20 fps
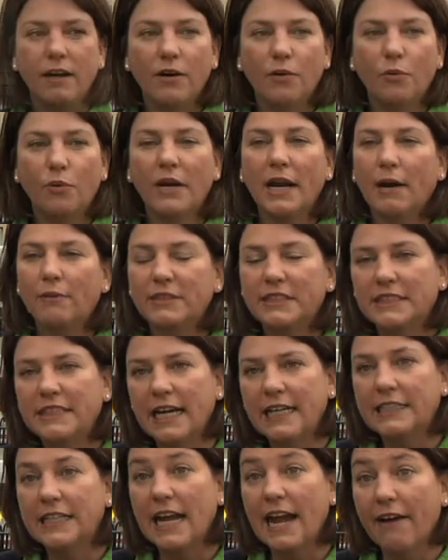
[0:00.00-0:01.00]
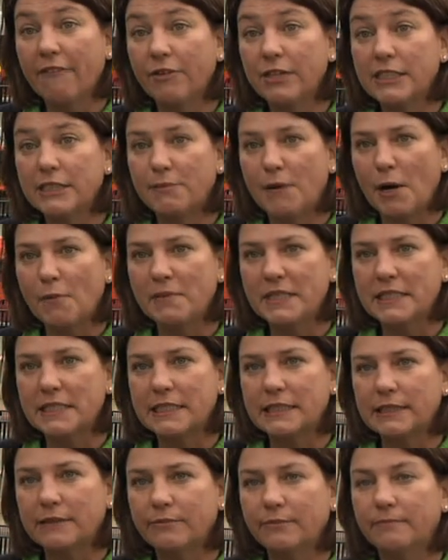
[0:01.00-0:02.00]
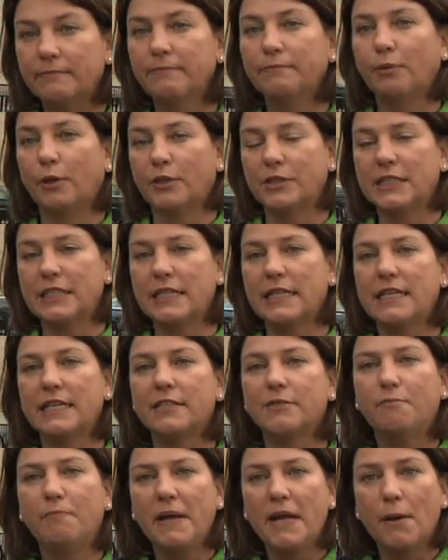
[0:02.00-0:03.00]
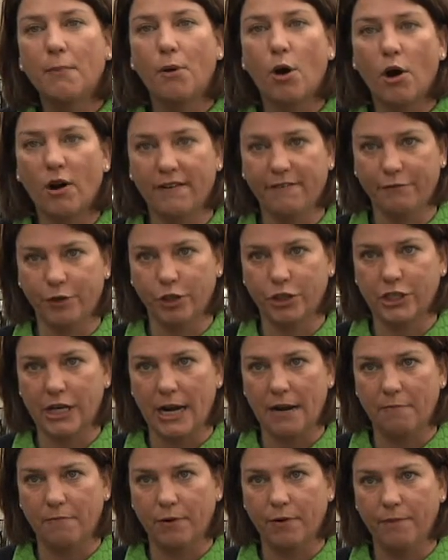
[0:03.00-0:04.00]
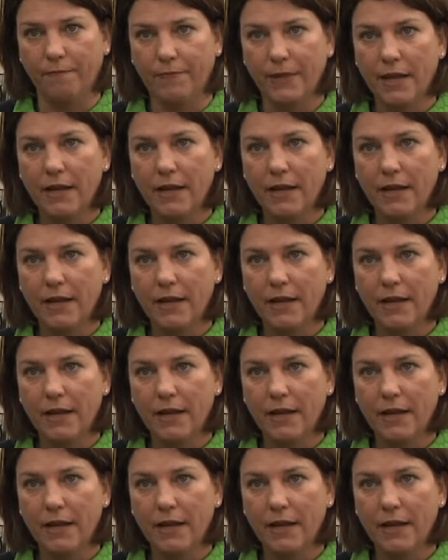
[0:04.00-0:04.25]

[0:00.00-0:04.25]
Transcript: What I would say to every small business person is be a part of your chamber